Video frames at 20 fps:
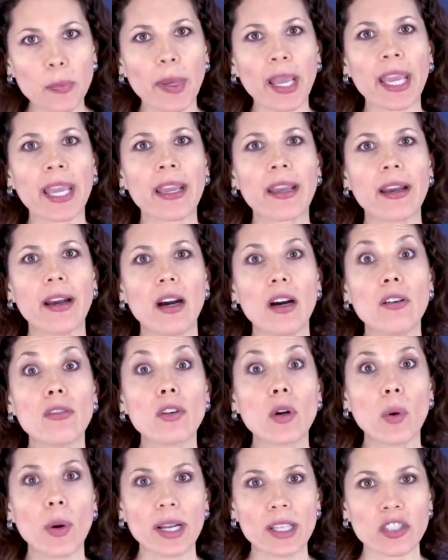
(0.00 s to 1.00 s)
bank
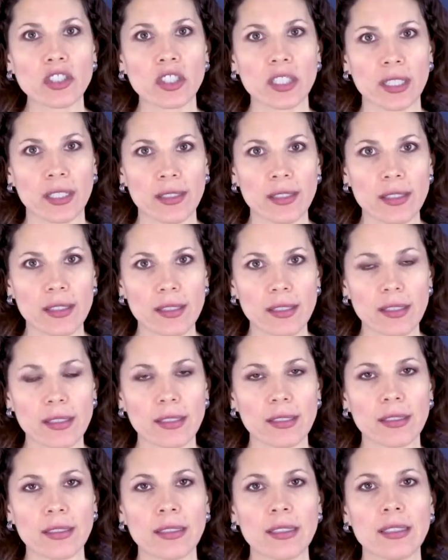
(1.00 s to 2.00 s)
of questions